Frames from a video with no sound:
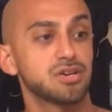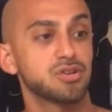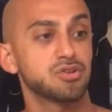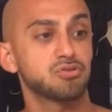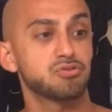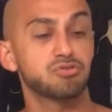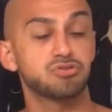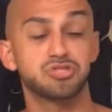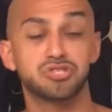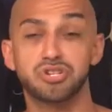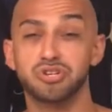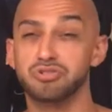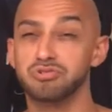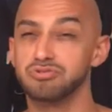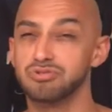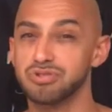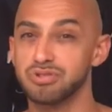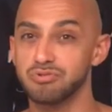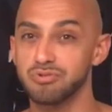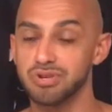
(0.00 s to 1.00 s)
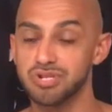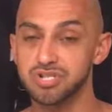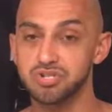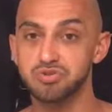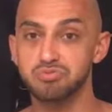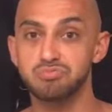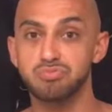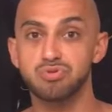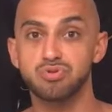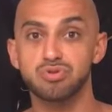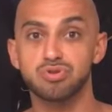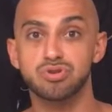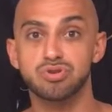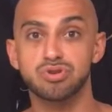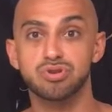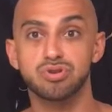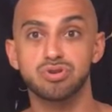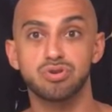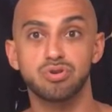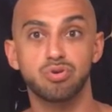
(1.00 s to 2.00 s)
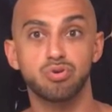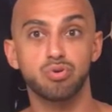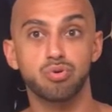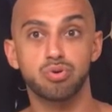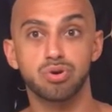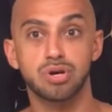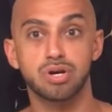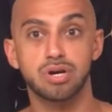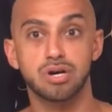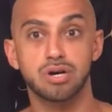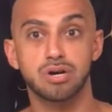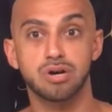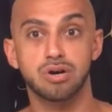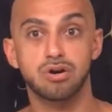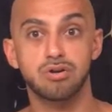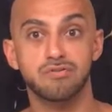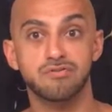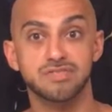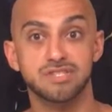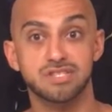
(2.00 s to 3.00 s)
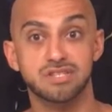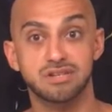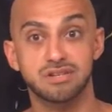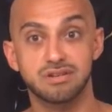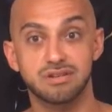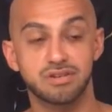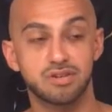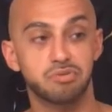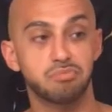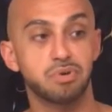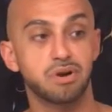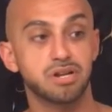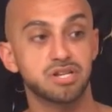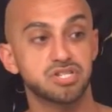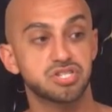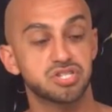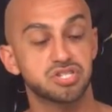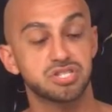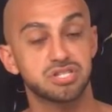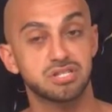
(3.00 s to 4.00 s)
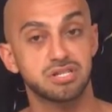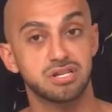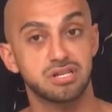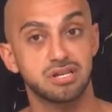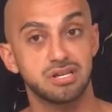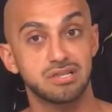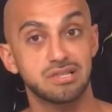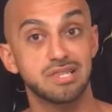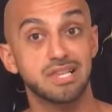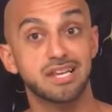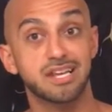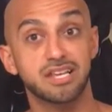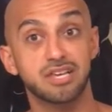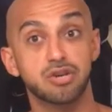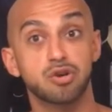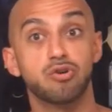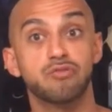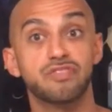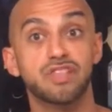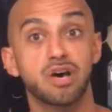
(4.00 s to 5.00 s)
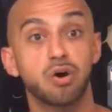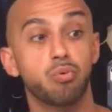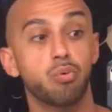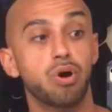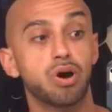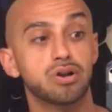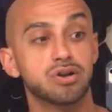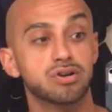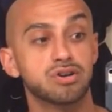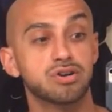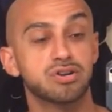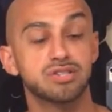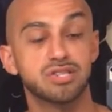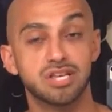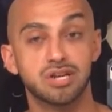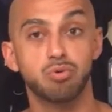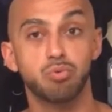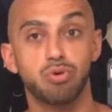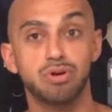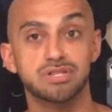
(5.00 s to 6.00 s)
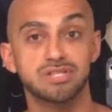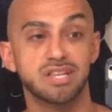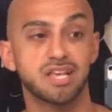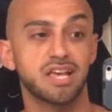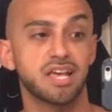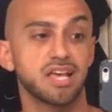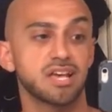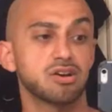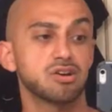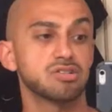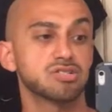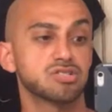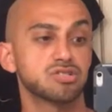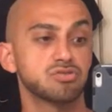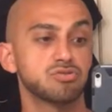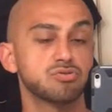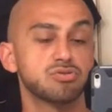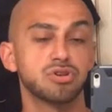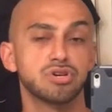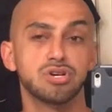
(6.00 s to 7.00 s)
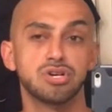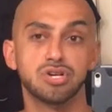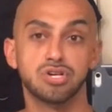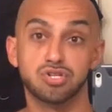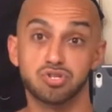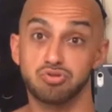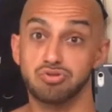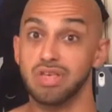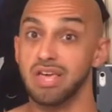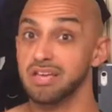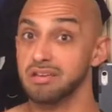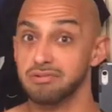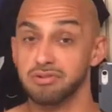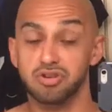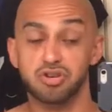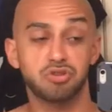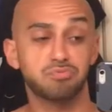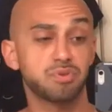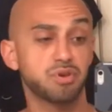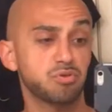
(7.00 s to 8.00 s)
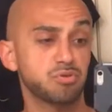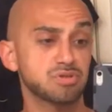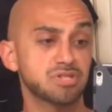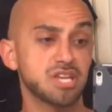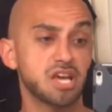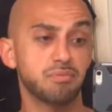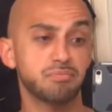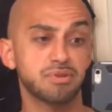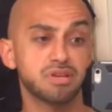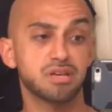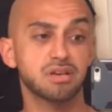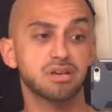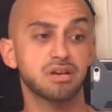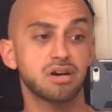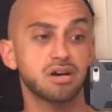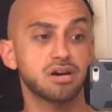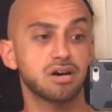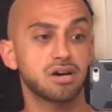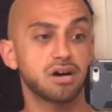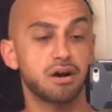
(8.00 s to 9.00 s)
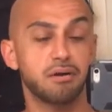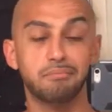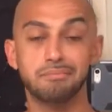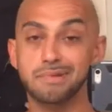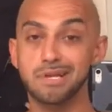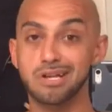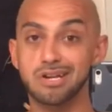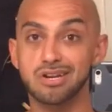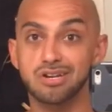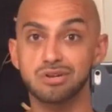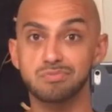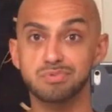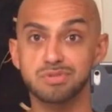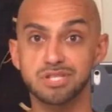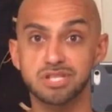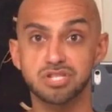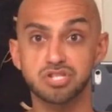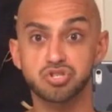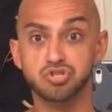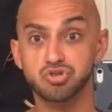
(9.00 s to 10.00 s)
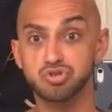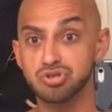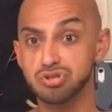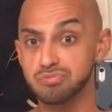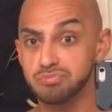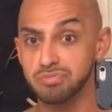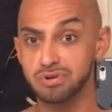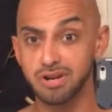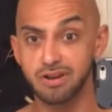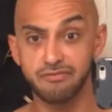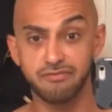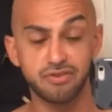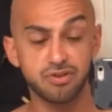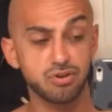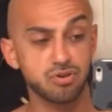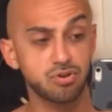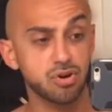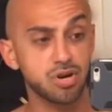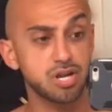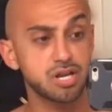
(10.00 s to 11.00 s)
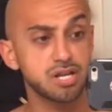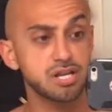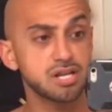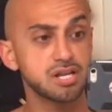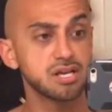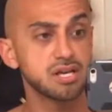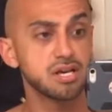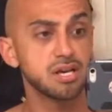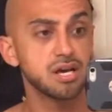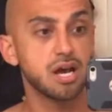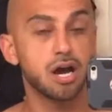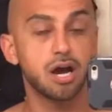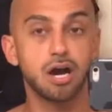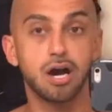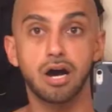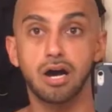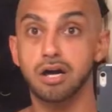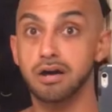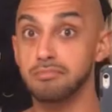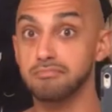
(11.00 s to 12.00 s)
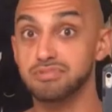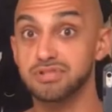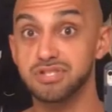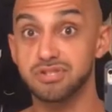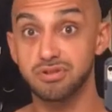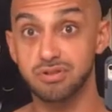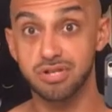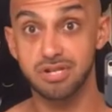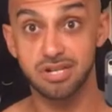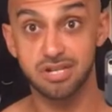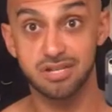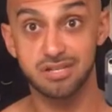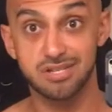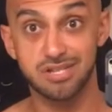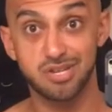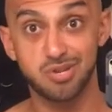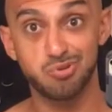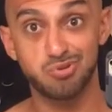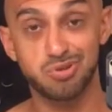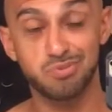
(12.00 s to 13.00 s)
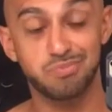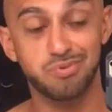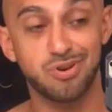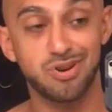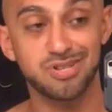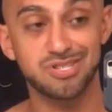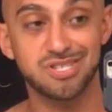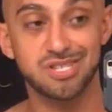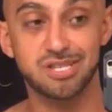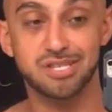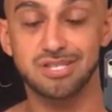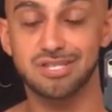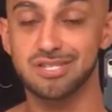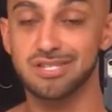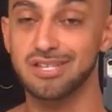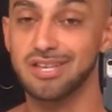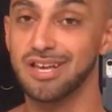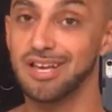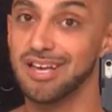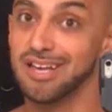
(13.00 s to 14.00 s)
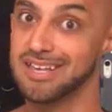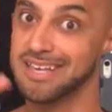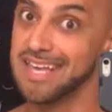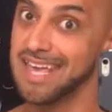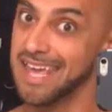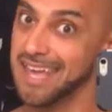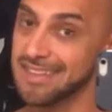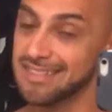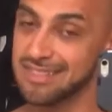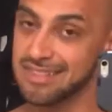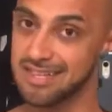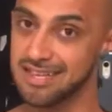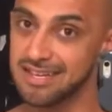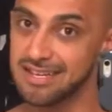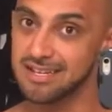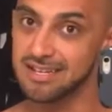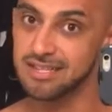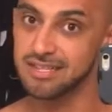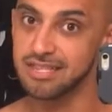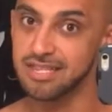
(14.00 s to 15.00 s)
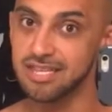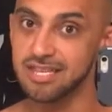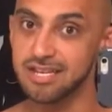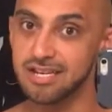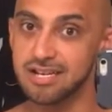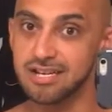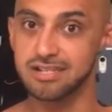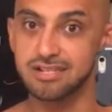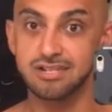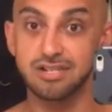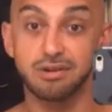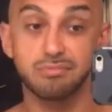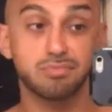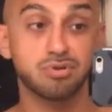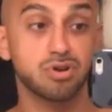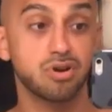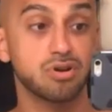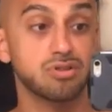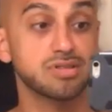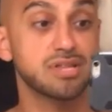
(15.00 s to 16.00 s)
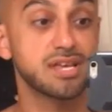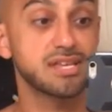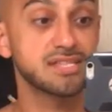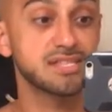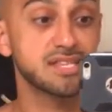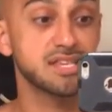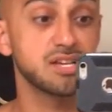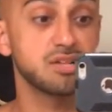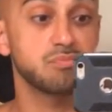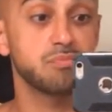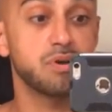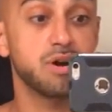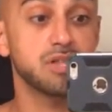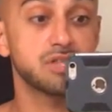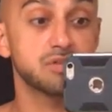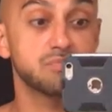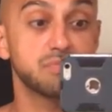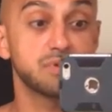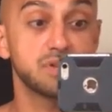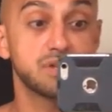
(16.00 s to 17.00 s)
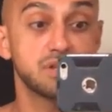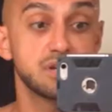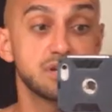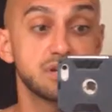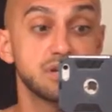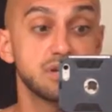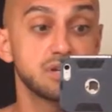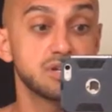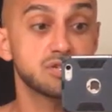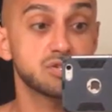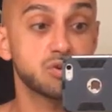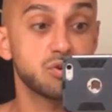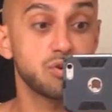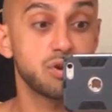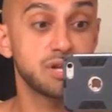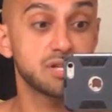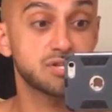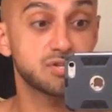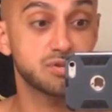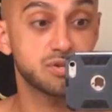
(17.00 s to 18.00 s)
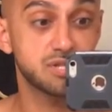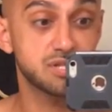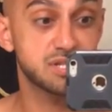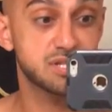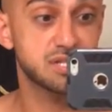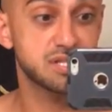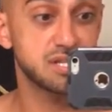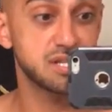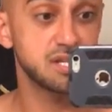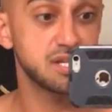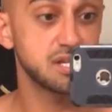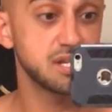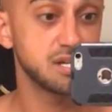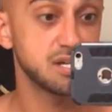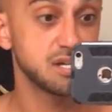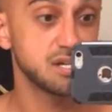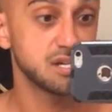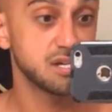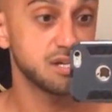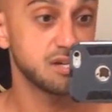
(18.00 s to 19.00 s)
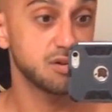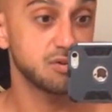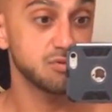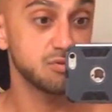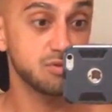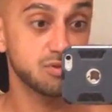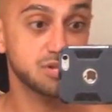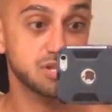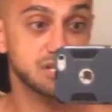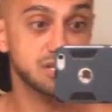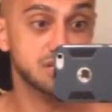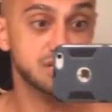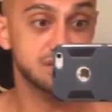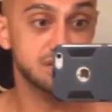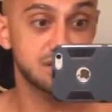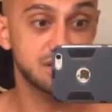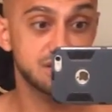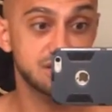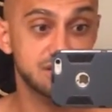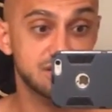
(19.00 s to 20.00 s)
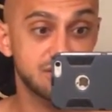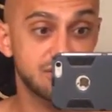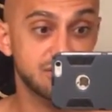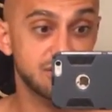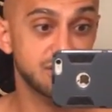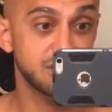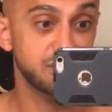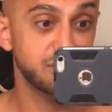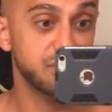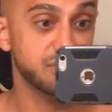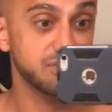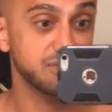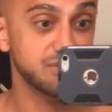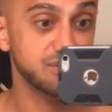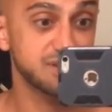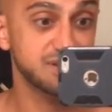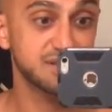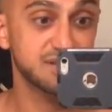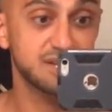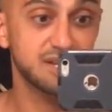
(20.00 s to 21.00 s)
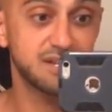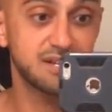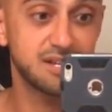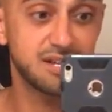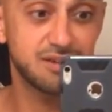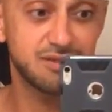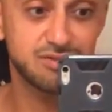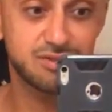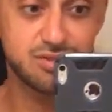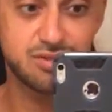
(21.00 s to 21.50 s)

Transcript: you know, you start using the restroom more, or all of a sudden your body's just letting go of that water that it wants to hang on to. That could be what's happening. I'm not 100% sure, but I feel great. I'm still gonna continue with the process. Can't let the number on that scale bother me. So as you can see, oh look, it's starting to come out on this side now